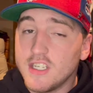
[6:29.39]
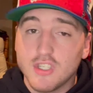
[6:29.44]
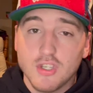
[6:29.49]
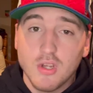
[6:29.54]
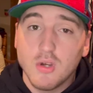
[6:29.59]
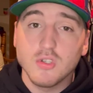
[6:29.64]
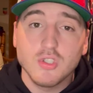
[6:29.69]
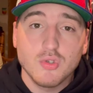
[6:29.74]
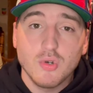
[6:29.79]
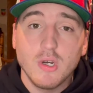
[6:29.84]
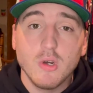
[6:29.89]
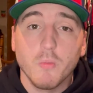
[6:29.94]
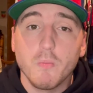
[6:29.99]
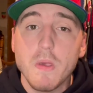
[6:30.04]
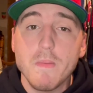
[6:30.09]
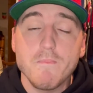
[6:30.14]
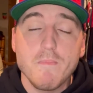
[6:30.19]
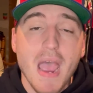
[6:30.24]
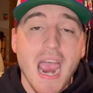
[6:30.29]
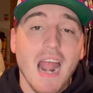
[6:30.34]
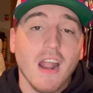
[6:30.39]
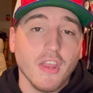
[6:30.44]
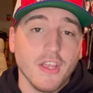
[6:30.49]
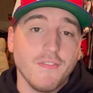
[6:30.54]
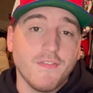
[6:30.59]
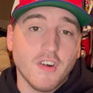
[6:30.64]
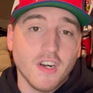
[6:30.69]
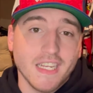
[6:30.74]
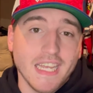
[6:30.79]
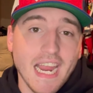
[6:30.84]
those 3 will be battling
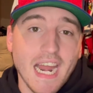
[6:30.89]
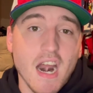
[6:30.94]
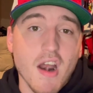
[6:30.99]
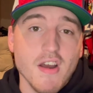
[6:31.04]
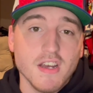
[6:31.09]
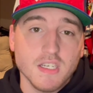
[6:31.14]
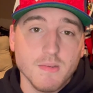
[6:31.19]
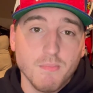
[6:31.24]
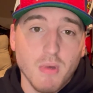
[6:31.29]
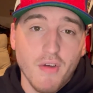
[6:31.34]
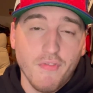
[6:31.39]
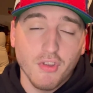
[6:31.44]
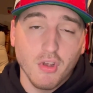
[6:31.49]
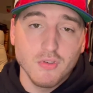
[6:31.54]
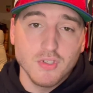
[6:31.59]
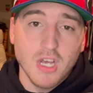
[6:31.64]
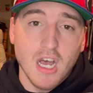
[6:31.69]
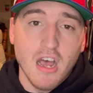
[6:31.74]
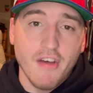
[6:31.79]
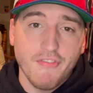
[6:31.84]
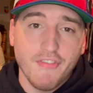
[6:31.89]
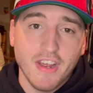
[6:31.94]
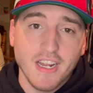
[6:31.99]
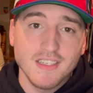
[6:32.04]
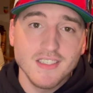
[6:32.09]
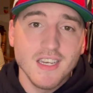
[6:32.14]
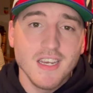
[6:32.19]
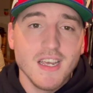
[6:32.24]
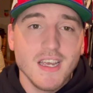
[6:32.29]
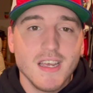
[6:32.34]
for carries in Buffalo's
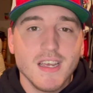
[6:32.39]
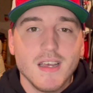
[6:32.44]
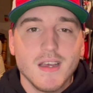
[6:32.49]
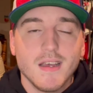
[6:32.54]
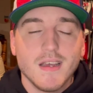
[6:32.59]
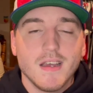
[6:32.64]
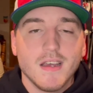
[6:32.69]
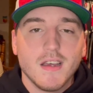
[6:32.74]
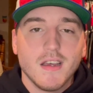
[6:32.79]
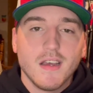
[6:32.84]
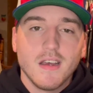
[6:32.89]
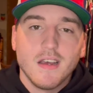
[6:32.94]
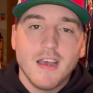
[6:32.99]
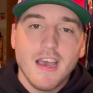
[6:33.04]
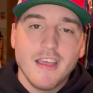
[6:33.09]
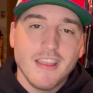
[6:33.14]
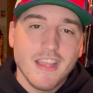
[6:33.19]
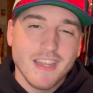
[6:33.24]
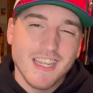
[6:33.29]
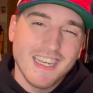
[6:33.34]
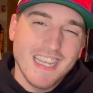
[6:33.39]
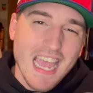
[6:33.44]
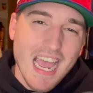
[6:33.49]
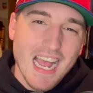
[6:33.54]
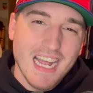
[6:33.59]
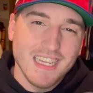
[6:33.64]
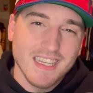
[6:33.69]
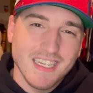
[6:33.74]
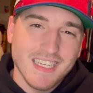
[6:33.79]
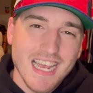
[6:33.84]
offense. And then the
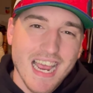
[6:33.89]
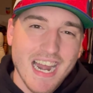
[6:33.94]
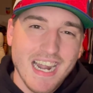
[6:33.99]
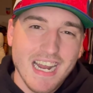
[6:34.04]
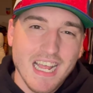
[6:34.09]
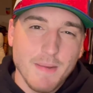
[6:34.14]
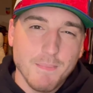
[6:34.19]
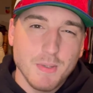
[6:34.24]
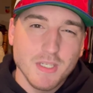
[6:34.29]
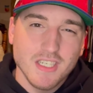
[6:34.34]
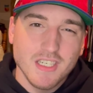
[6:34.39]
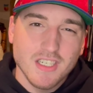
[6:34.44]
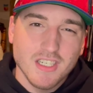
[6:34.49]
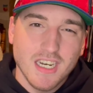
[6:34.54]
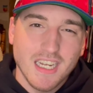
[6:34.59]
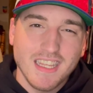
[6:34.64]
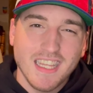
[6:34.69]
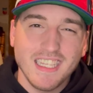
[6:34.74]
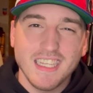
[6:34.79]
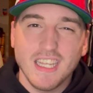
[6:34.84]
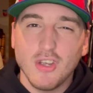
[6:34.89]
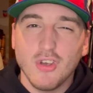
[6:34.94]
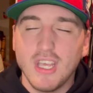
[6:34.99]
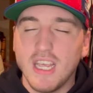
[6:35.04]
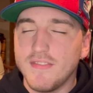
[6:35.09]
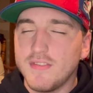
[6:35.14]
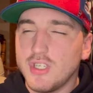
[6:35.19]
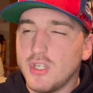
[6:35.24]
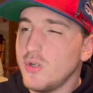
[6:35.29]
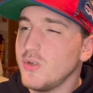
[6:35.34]
tight end position. I think they only
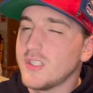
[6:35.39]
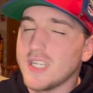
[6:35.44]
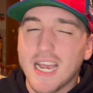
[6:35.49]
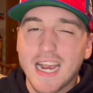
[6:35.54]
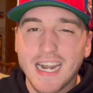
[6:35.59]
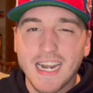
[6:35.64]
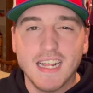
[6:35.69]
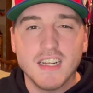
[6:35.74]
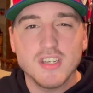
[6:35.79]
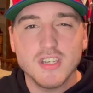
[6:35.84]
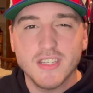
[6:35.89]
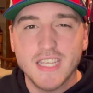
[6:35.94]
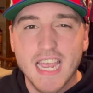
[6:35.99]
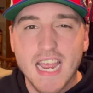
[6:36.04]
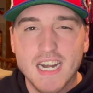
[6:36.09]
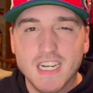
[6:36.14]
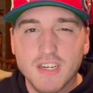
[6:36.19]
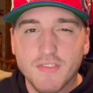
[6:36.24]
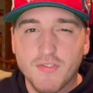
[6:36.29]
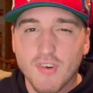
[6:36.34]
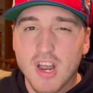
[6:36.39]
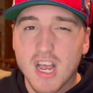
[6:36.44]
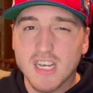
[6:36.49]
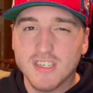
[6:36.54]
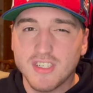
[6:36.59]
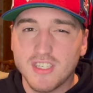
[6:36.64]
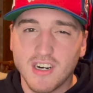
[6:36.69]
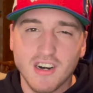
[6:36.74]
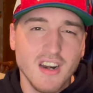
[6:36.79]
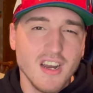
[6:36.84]
have 2 tight ends on the active
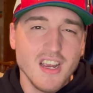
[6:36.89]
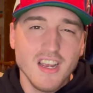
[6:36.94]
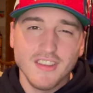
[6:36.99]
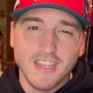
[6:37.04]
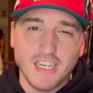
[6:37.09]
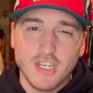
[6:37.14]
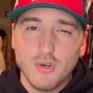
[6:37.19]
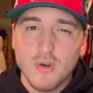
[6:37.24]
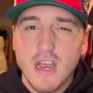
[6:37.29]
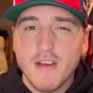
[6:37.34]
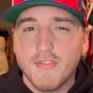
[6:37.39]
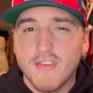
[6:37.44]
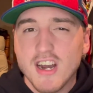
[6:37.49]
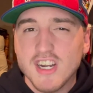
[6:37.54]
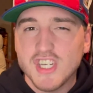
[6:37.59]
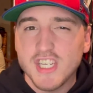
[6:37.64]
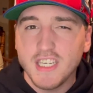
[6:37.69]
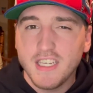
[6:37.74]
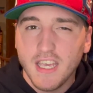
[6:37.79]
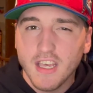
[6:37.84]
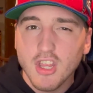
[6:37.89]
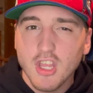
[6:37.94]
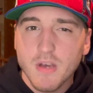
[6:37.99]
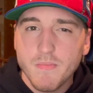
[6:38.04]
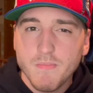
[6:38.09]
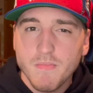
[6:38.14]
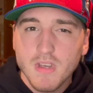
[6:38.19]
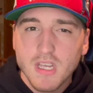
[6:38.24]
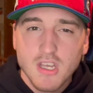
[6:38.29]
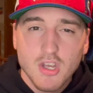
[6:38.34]
roster. They do have Reggie
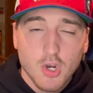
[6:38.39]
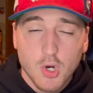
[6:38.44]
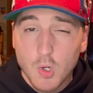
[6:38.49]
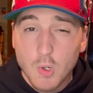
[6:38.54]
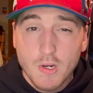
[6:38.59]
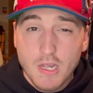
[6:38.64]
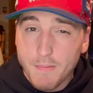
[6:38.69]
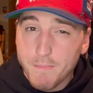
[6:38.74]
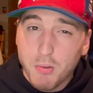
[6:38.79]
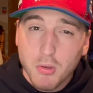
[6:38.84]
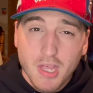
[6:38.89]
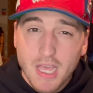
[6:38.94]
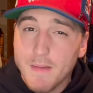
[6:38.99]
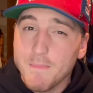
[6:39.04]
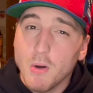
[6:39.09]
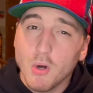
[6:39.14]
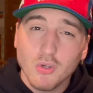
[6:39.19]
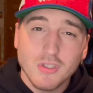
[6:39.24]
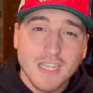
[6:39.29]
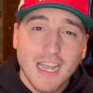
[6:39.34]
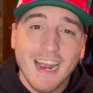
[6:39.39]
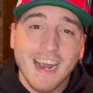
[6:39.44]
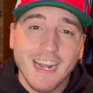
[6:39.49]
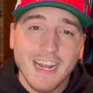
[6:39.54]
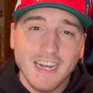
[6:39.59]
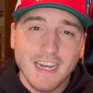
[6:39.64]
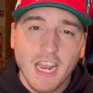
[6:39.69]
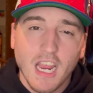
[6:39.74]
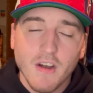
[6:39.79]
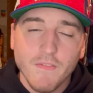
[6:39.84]
Gillum, who can play both tight
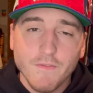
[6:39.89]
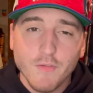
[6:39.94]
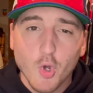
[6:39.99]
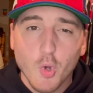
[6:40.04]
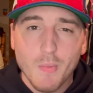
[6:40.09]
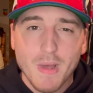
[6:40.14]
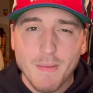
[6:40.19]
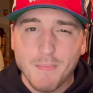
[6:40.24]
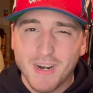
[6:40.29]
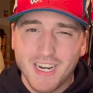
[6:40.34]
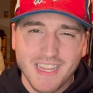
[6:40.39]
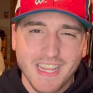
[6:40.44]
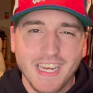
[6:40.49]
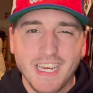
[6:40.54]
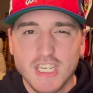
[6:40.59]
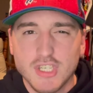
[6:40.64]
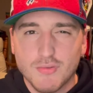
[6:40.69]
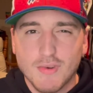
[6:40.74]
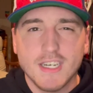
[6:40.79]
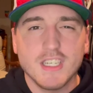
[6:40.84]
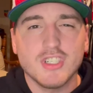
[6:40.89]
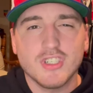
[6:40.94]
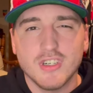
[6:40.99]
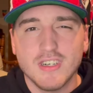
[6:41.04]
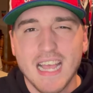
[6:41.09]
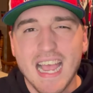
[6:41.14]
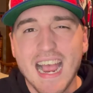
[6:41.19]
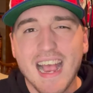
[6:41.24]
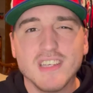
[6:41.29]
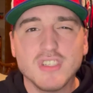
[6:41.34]
end and fullback, but I think he's registered
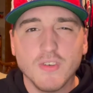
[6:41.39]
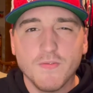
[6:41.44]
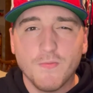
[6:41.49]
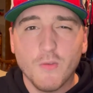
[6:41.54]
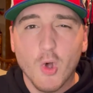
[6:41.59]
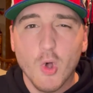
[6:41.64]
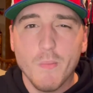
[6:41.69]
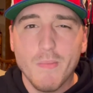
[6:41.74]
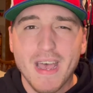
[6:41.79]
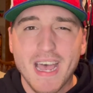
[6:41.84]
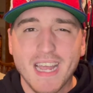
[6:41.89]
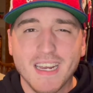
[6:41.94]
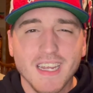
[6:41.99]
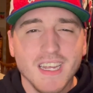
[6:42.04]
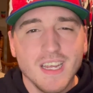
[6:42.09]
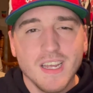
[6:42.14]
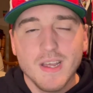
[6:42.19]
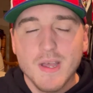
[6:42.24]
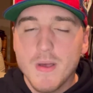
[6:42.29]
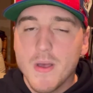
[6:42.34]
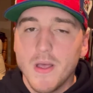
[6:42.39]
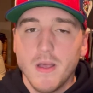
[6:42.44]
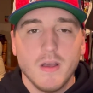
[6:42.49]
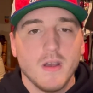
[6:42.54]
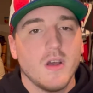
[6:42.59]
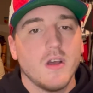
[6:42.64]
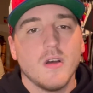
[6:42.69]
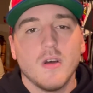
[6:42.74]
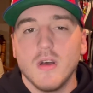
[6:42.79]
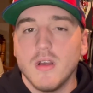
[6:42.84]
as a fullback.
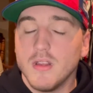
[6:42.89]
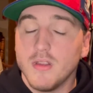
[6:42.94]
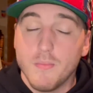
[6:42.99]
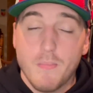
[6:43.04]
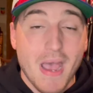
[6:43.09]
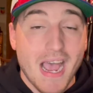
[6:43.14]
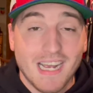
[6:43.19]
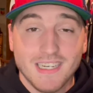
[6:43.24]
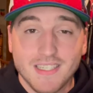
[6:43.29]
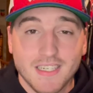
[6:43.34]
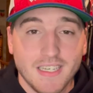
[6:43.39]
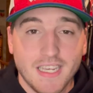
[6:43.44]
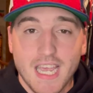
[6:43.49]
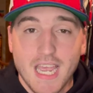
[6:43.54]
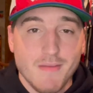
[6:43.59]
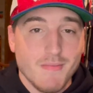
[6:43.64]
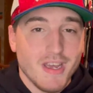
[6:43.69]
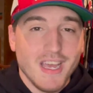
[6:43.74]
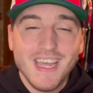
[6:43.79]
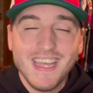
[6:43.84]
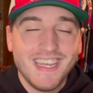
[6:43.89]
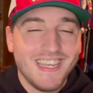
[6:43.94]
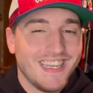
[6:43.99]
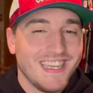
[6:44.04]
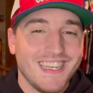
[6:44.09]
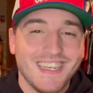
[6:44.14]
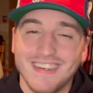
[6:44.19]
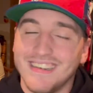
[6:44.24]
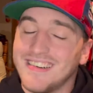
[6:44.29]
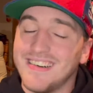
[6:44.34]
Passing game,
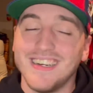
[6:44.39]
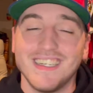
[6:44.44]
we